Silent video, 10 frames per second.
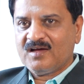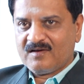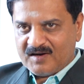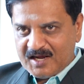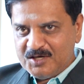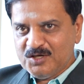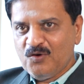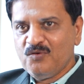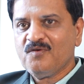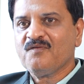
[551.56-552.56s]
Right
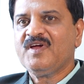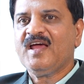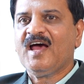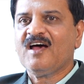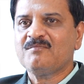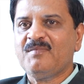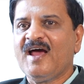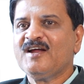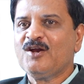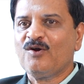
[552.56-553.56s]
now, we have
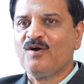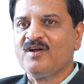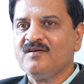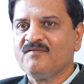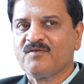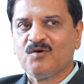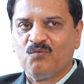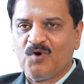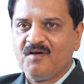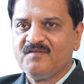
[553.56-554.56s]
bagged an order from
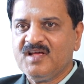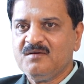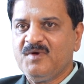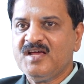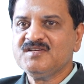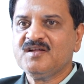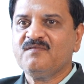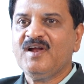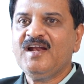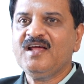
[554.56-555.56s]
one of the major
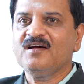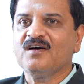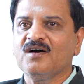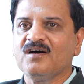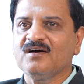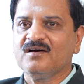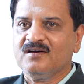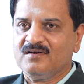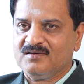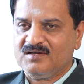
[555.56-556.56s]
welding uh,
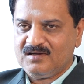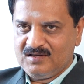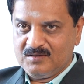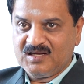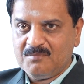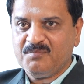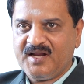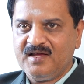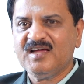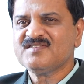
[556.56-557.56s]
uh,
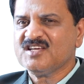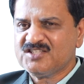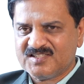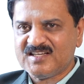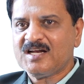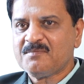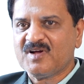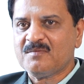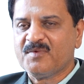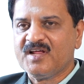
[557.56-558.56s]
company. It's a startup
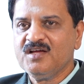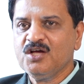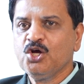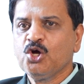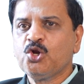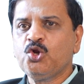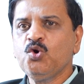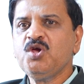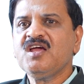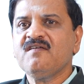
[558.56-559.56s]
company
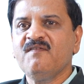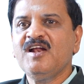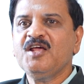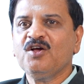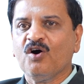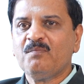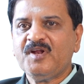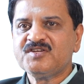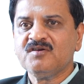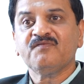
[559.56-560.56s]
doing welding
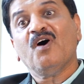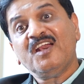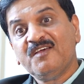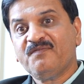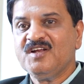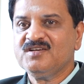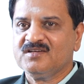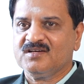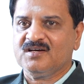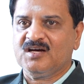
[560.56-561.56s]
operation for
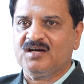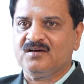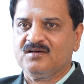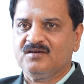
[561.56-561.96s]
different uh,